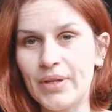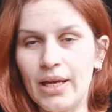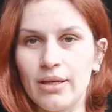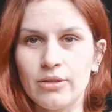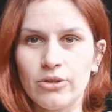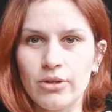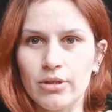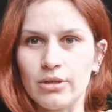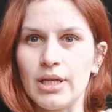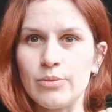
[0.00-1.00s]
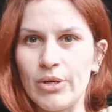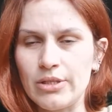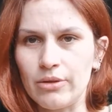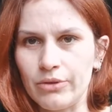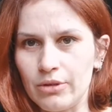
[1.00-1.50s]
I can't recognize
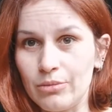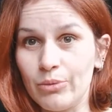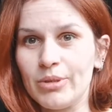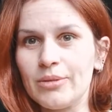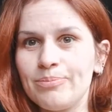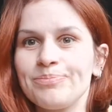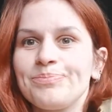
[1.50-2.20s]
myself at this moment.